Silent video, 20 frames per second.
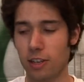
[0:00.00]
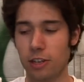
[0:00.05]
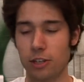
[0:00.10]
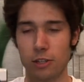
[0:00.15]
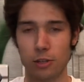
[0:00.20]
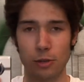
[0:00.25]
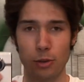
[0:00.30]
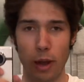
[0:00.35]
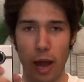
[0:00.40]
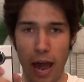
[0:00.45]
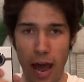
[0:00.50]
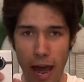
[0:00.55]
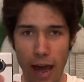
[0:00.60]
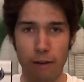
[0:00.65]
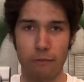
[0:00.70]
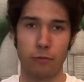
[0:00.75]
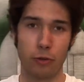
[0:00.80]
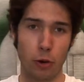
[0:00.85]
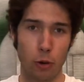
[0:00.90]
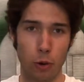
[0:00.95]
so you
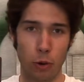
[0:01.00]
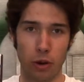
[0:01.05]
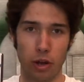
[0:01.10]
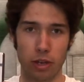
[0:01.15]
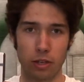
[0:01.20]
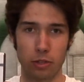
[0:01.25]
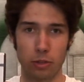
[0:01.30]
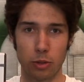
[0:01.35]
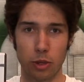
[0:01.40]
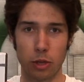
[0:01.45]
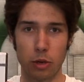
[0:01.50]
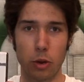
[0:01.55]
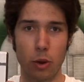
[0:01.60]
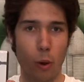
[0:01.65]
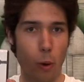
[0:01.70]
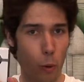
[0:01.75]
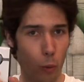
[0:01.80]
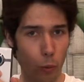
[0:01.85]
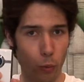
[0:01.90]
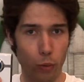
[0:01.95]
have to hold on to it
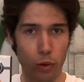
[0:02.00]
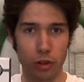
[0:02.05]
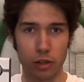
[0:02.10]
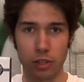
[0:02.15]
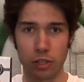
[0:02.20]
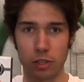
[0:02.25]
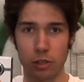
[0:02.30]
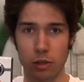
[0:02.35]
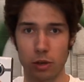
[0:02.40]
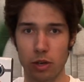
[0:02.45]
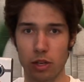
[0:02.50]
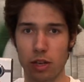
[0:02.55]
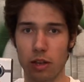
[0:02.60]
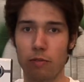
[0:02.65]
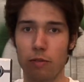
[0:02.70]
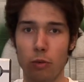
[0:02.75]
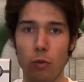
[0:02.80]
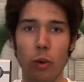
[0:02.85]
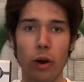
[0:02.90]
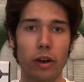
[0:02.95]
really sturdy if
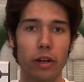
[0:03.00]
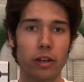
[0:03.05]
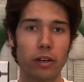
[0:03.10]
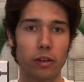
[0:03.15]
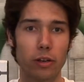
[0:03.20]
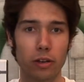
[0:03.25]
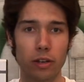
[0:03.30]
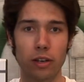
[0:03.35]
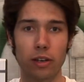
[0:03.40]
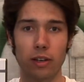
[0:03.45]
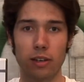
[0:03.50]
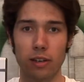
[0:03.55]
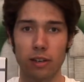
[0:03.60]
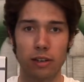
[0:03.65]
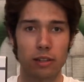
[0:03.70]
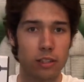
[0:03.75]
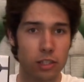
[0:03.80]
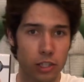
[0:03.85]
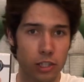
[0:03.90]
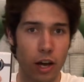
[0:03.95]
you want a good and
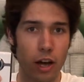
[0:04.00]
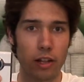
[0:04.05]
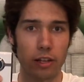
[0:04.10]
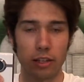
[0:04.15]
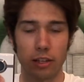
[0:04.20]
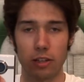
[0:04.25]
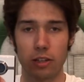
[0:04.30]
solid,